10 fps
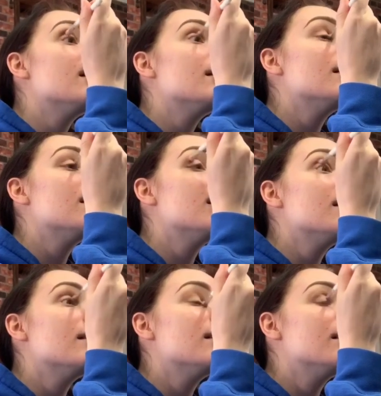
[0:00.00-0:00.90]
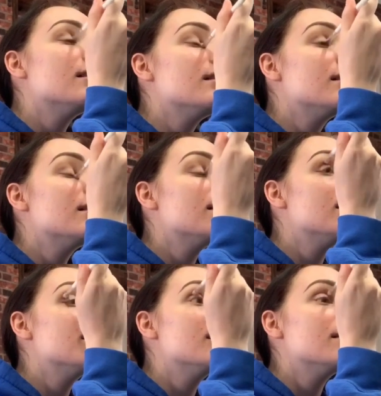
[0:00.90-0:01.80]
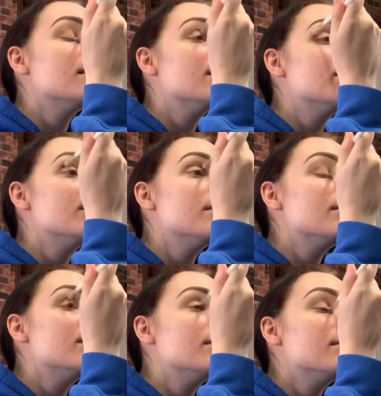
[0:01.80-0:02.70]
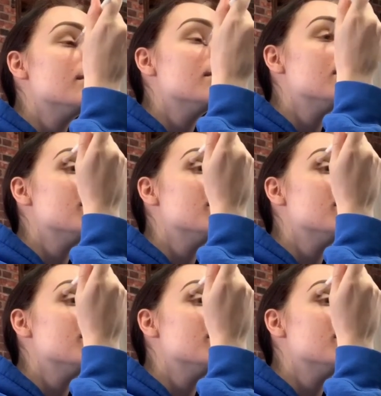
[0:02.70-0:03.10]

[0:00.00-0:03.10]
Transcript: If I ever came out with eyeshadow, I would do the same.